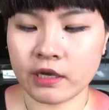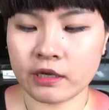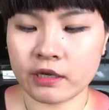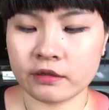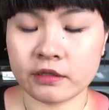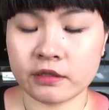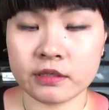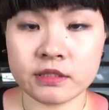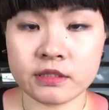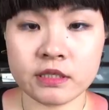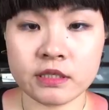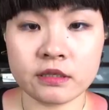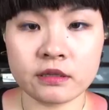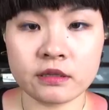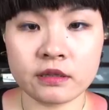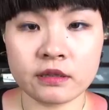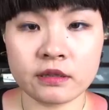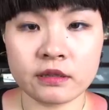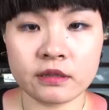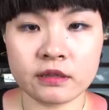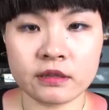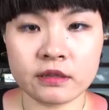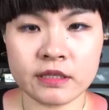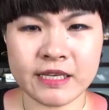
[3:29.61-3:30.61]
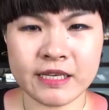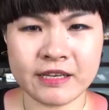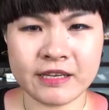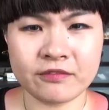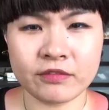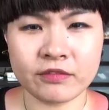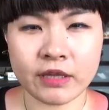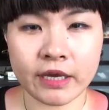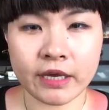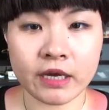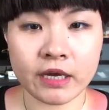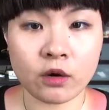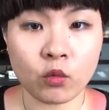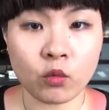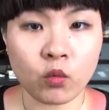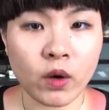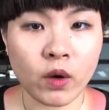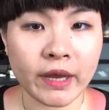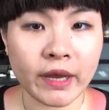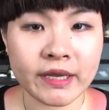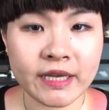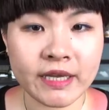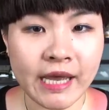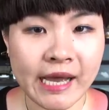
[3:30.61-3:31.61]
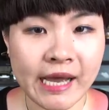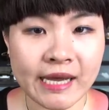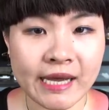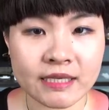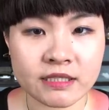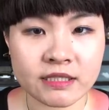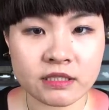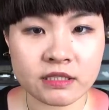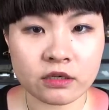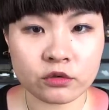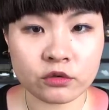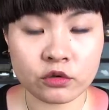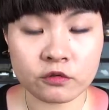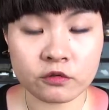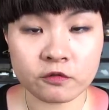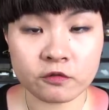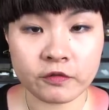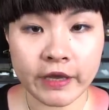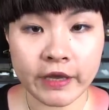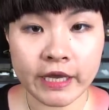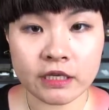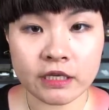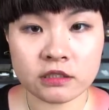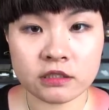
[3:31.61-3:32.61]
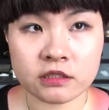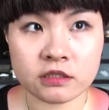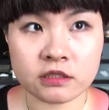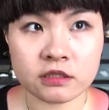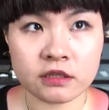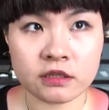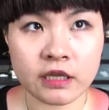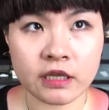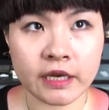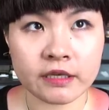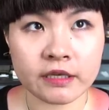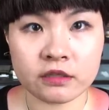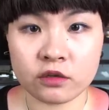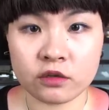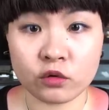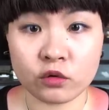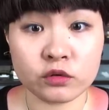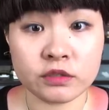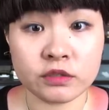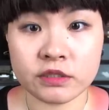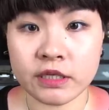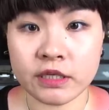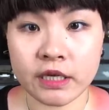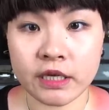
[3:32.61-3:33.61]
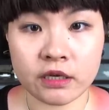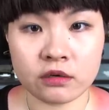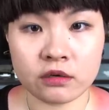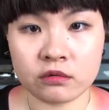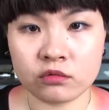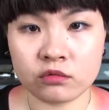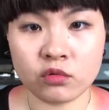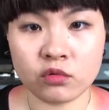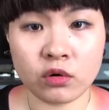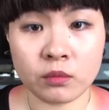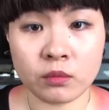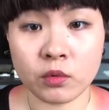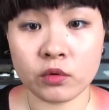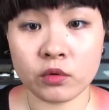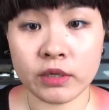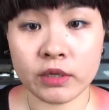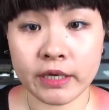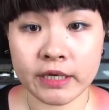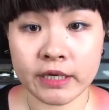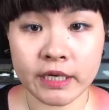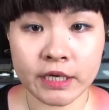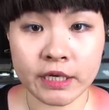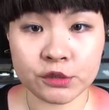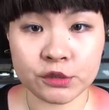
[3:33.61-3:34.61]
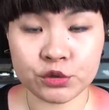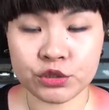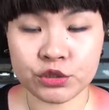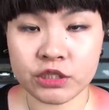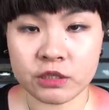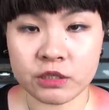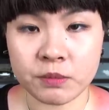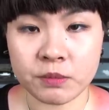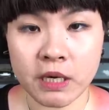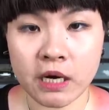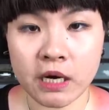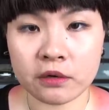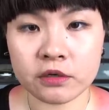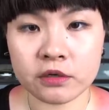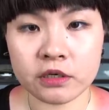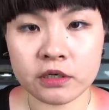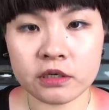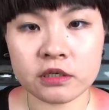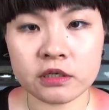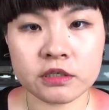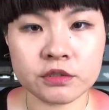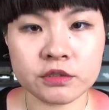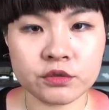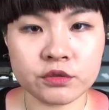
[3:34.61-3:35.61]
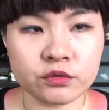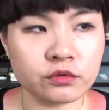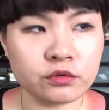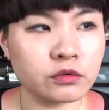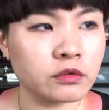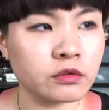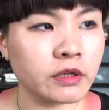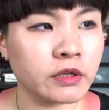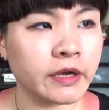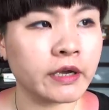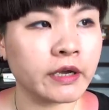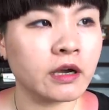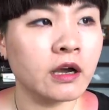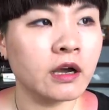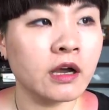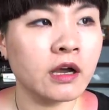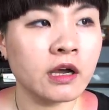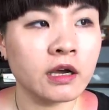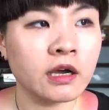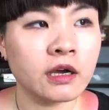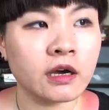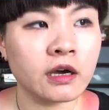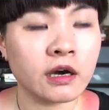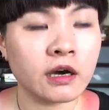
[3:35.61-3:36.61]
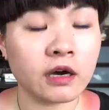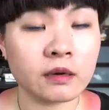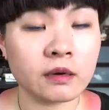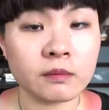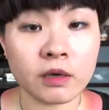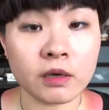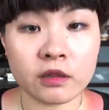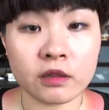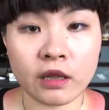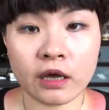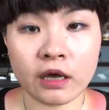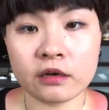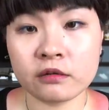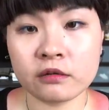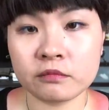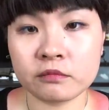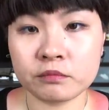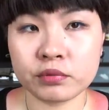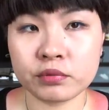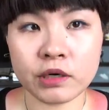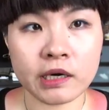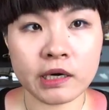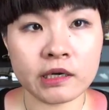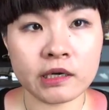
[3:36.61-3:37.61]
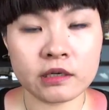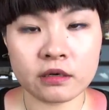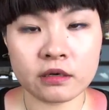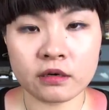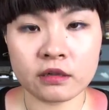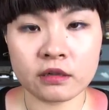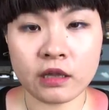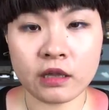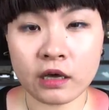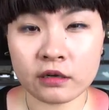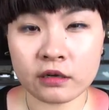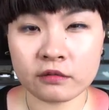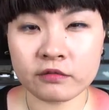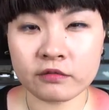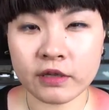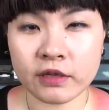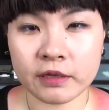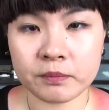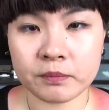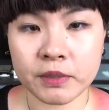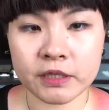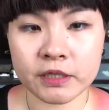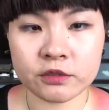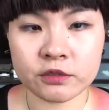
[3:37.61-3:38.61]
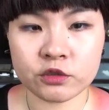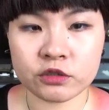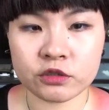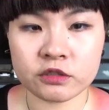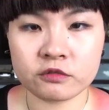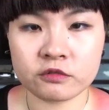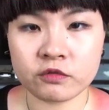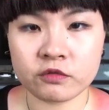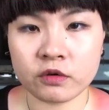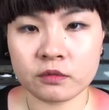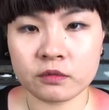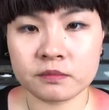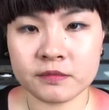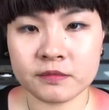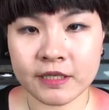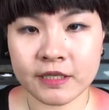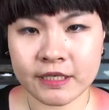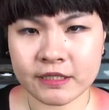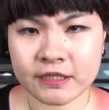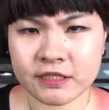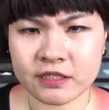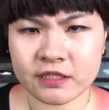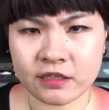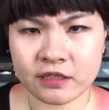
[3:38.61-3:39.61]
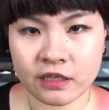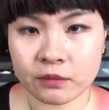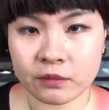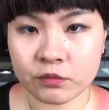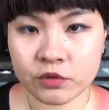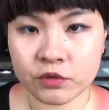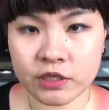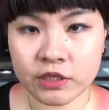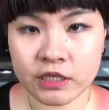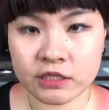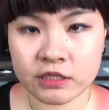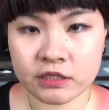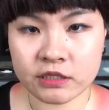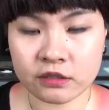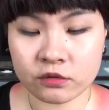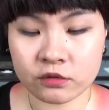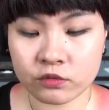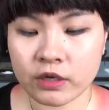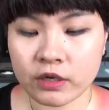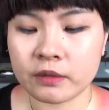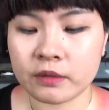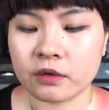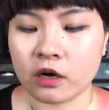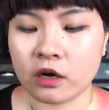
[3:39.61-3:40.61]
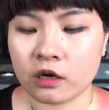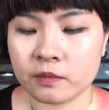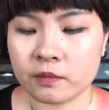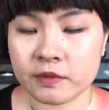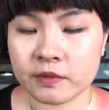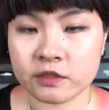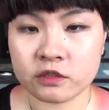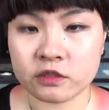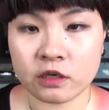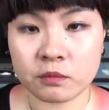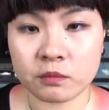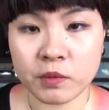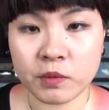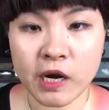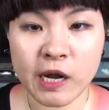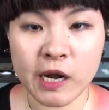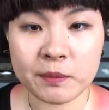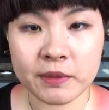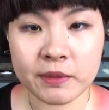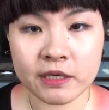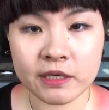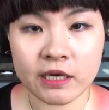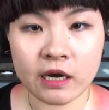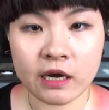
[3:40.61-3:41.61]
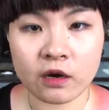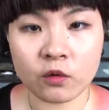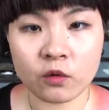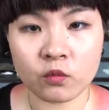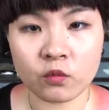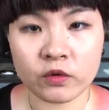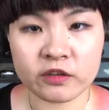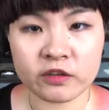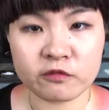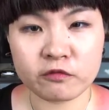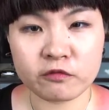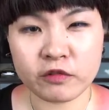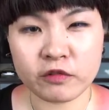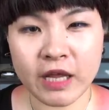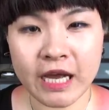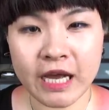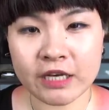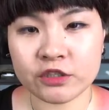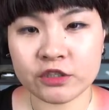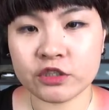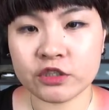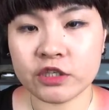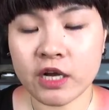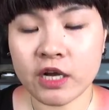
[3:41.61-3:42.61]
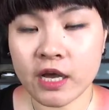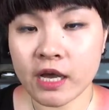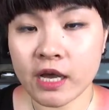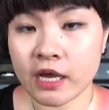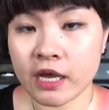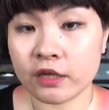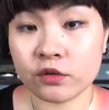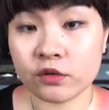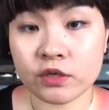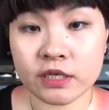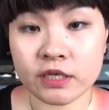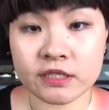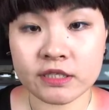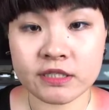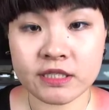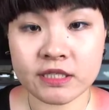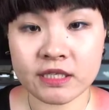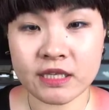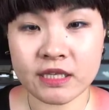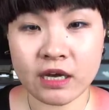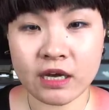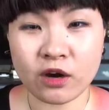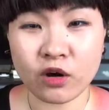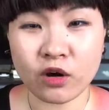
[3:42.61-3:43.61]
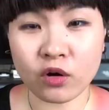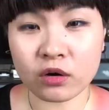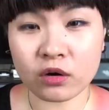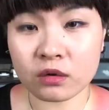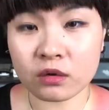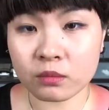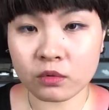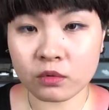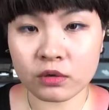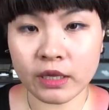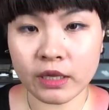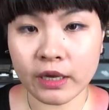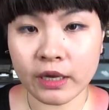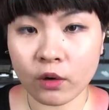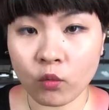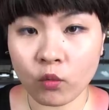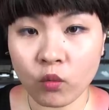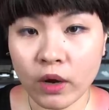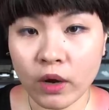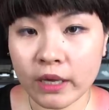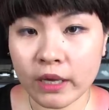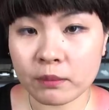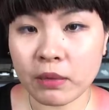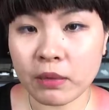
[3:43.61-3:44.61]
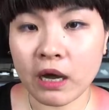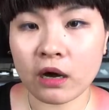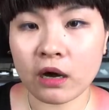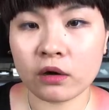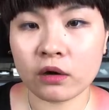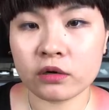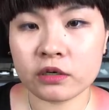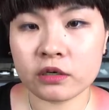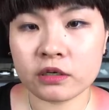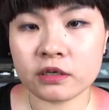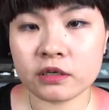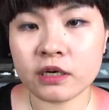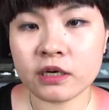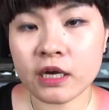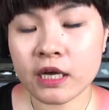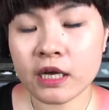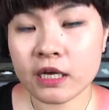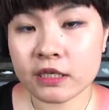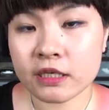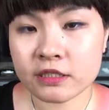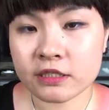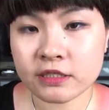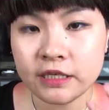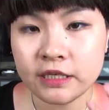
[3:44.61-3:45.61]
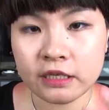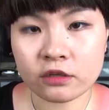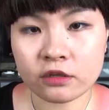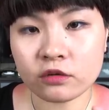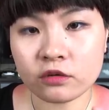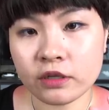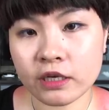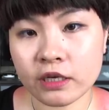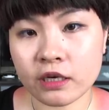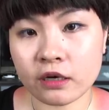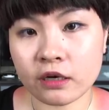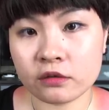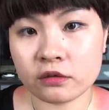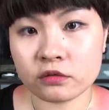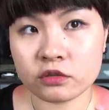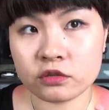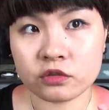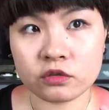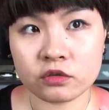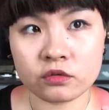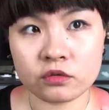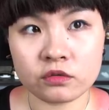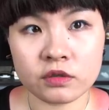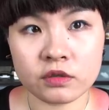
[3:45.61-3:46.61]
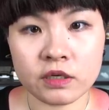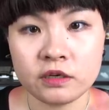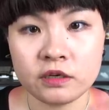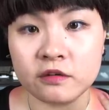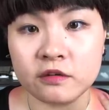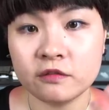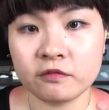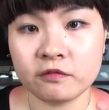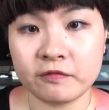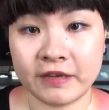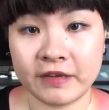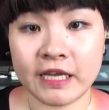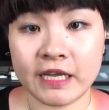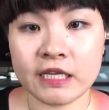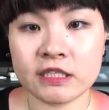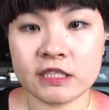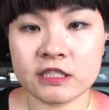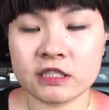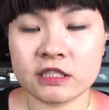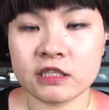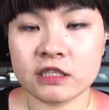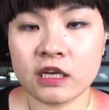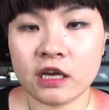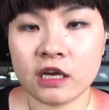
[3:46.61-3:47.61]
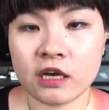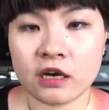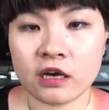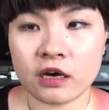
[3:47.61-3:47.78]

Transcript: It doesn't leave like a white cast on your face like those normal like H D powder, because you know, like um, a lot of prod a lot of like pictures from like celebrities on the red carpet start popping out with flash, and you can see that horrible like white powder settling onto their face.